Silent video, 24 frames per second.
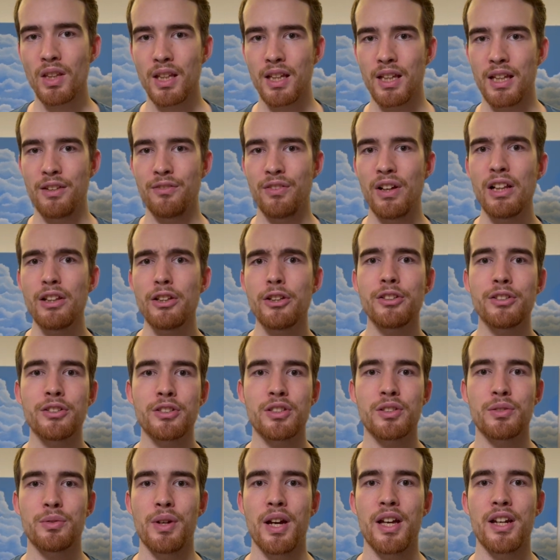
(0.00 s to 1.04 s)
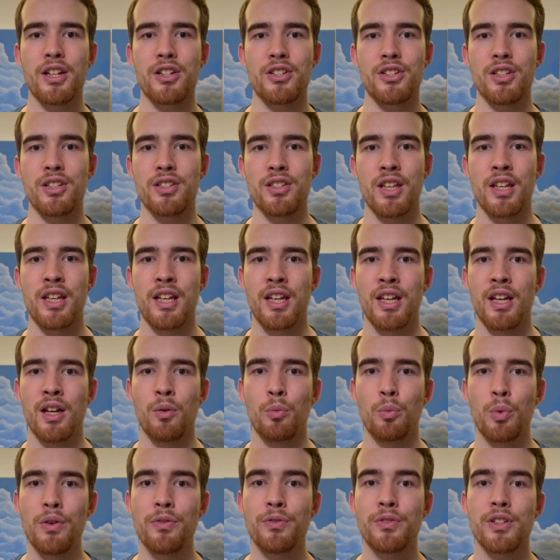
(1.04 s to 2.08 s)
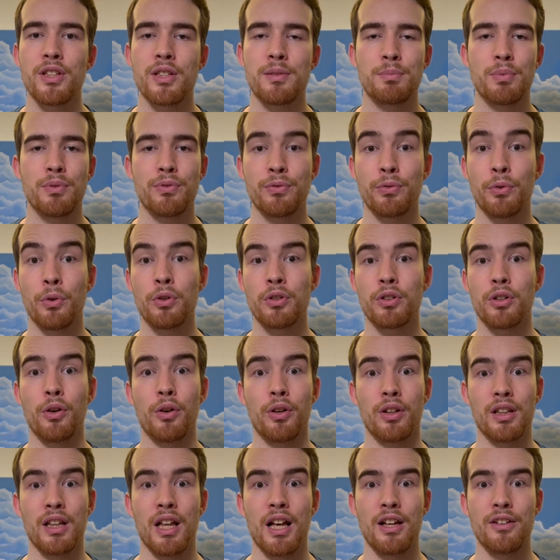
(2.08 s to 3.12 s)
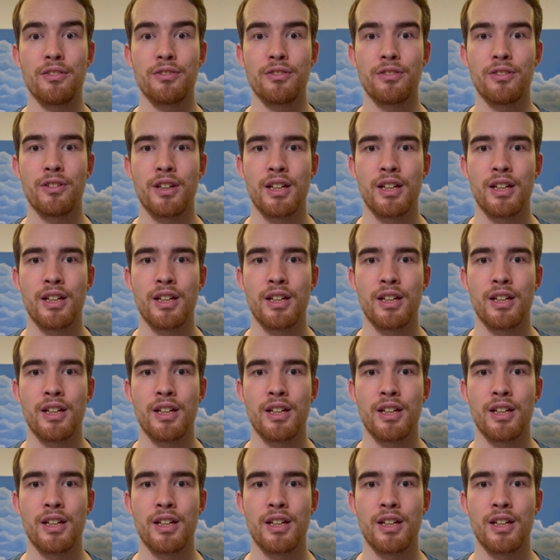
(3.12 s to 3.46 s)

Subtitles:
Evaluate your strategies with this before going live.